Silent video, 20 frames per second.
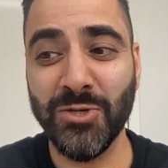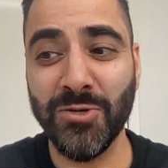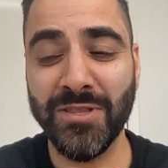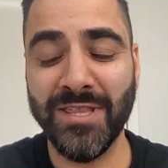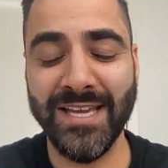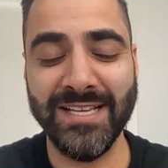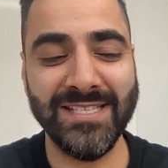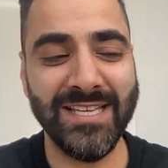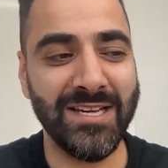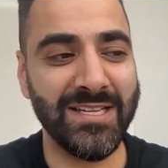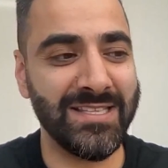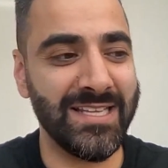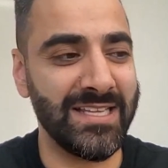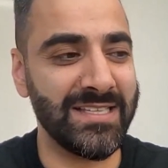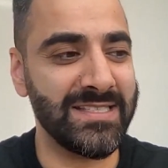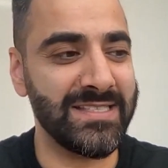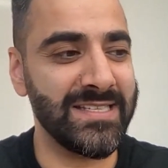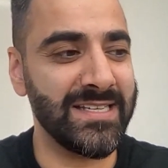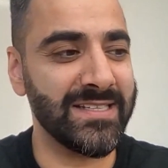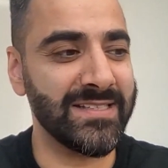two things
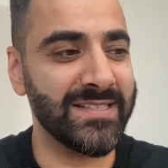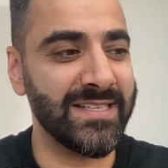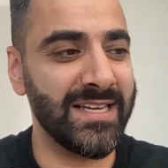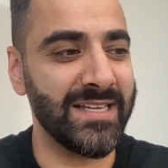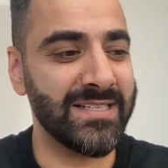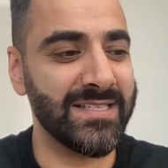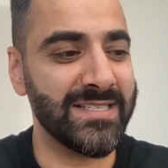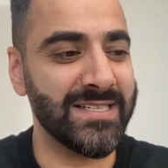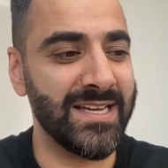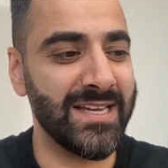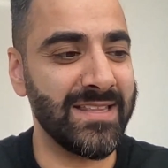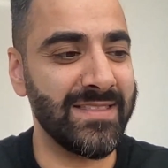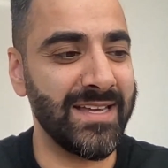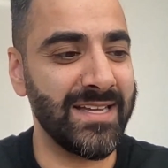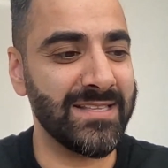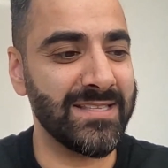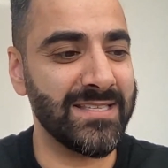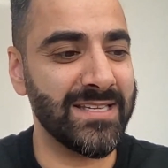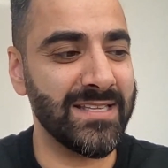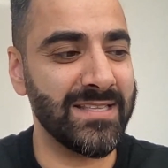
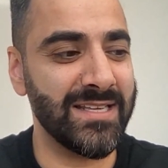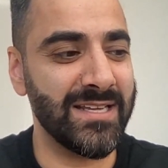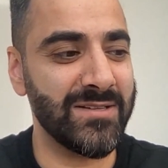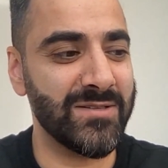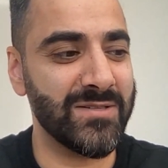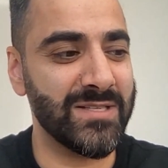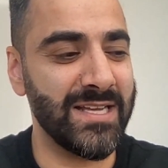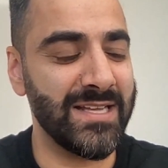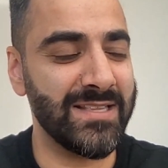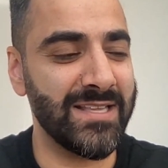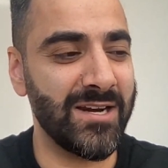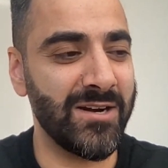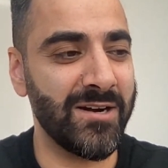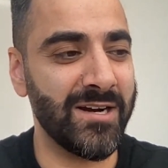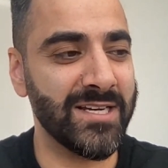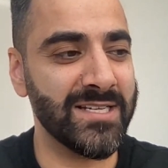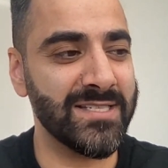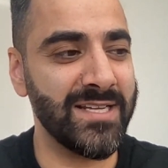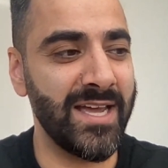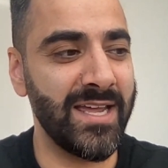that
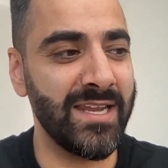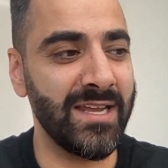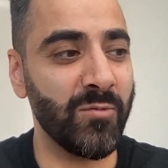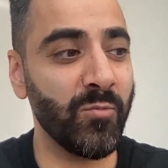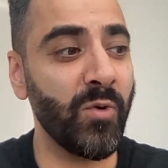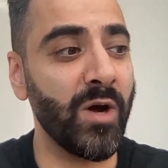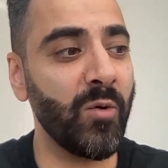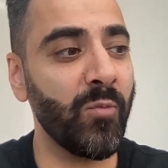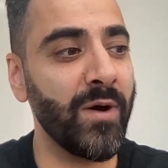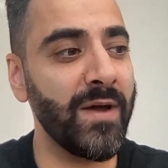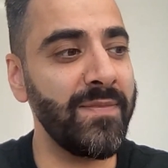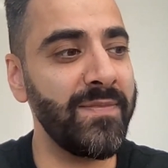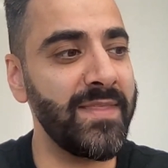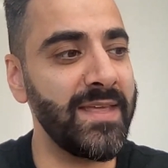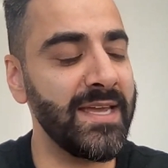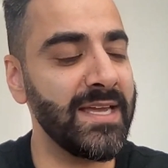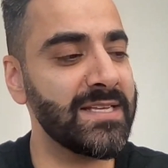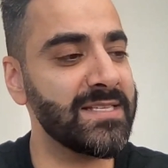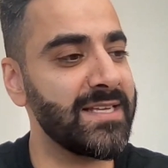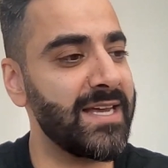are exciting. One
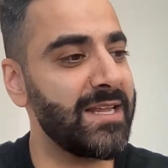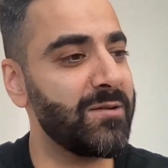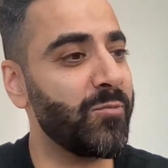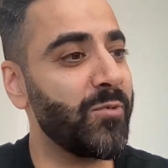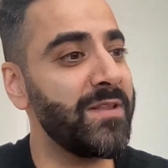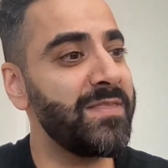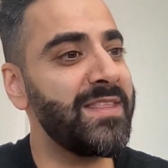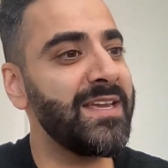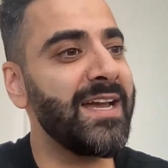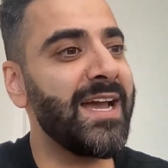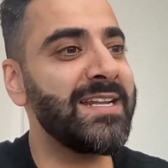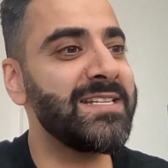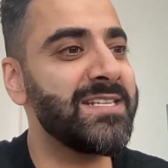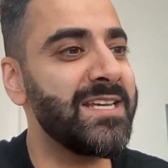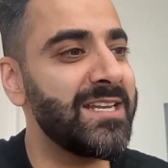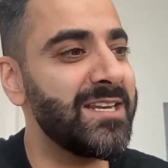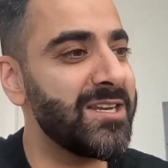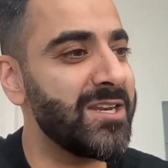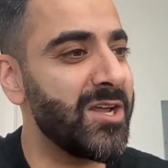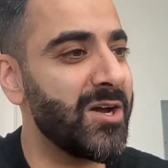thing is that one thing I
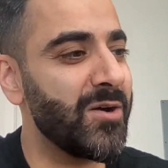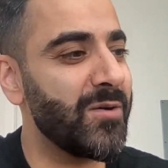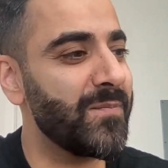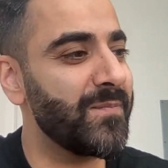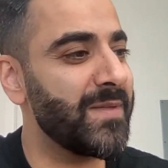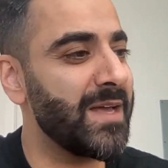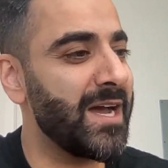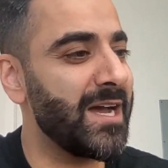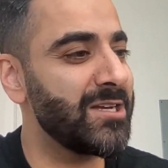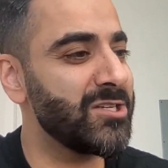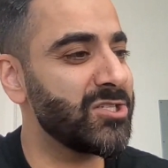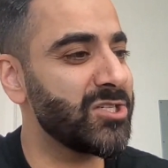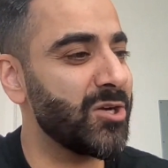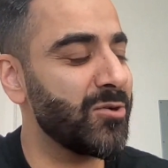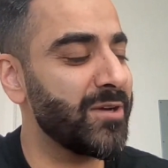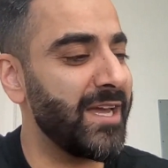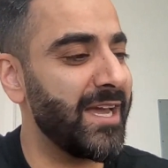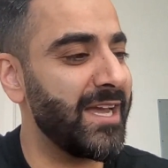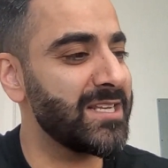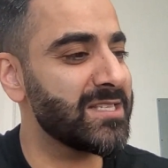didn't know
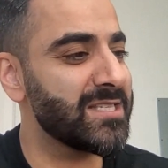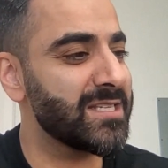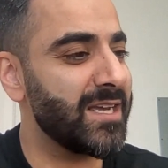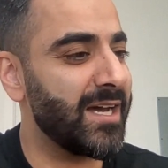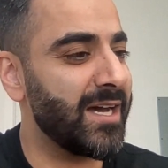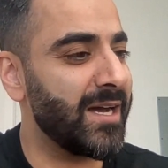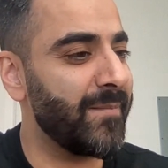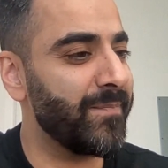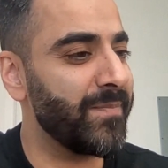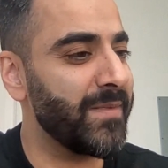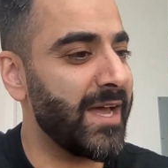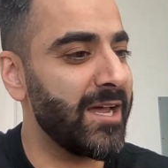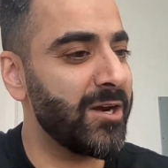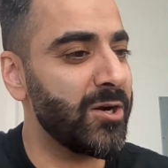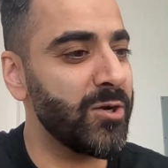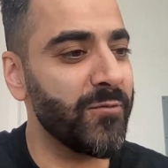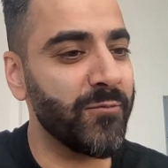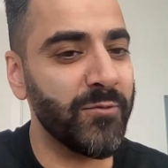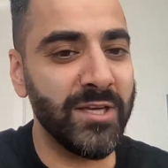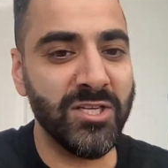showcase. I
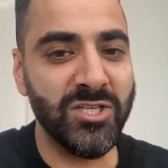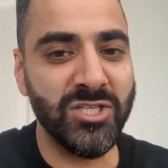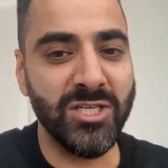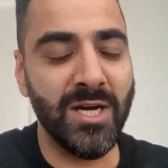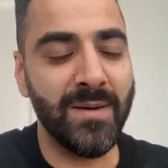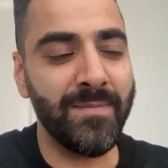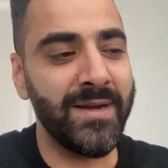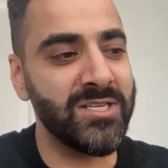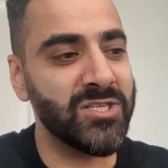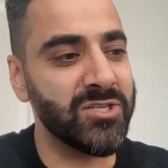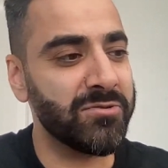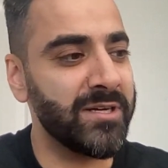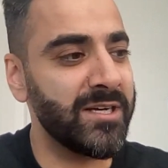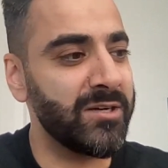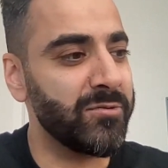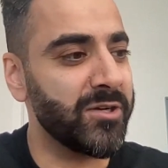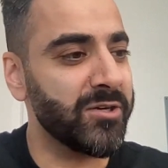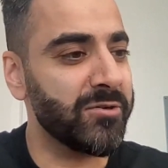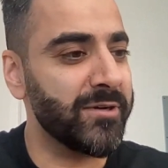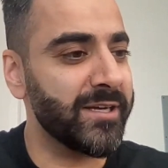don't know if we could share my
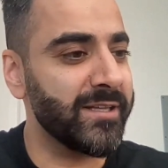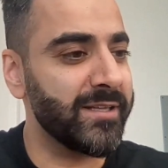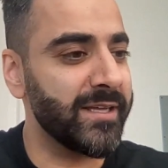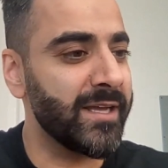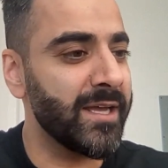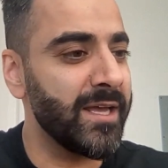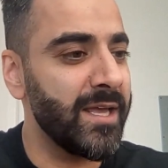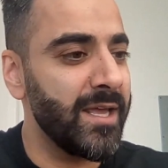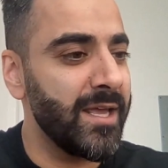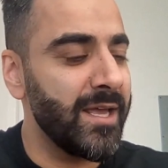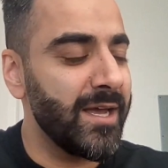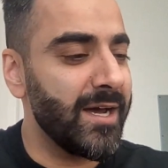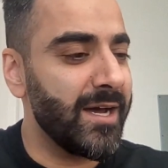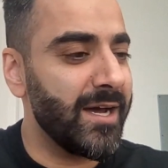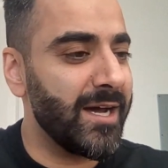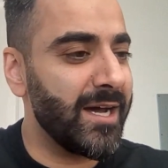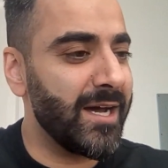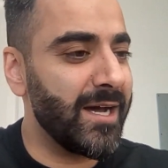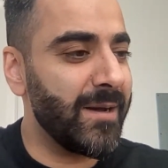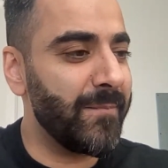screen real quickly,
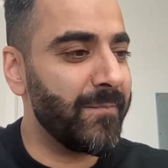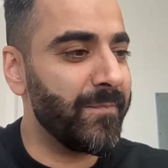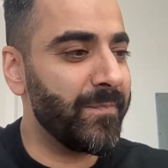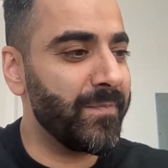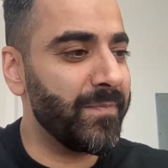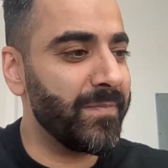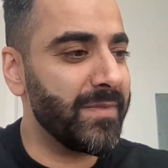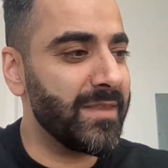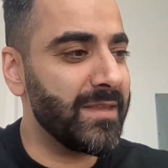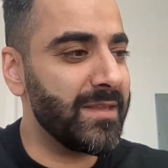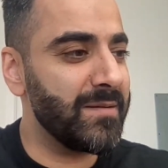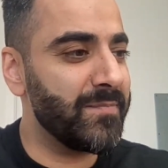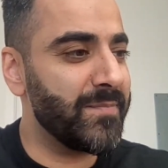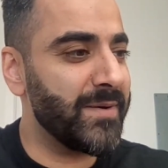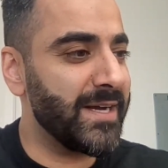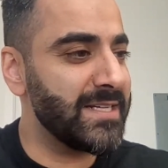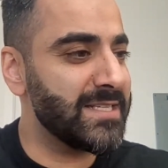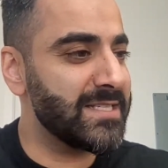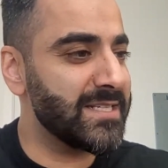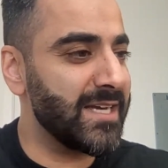
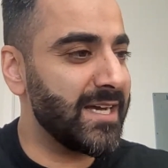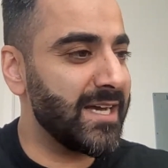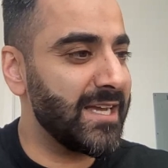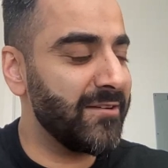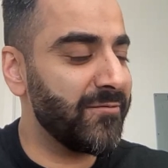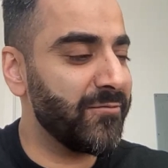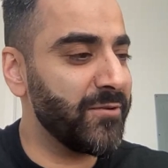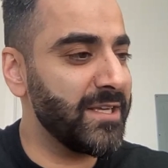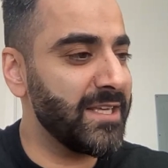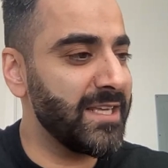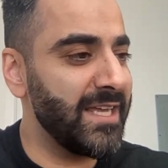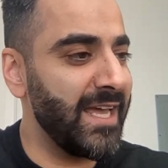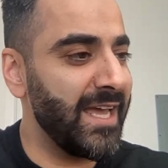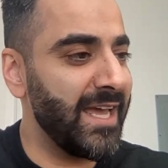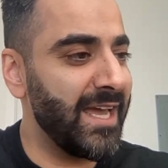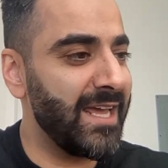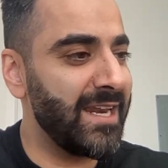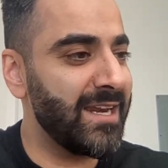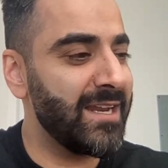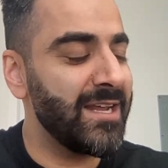but if we
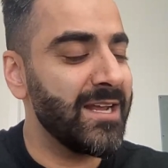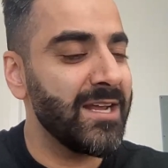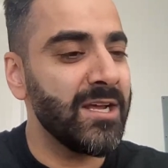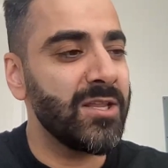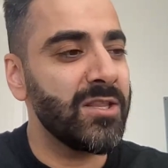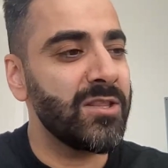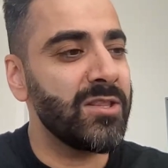can.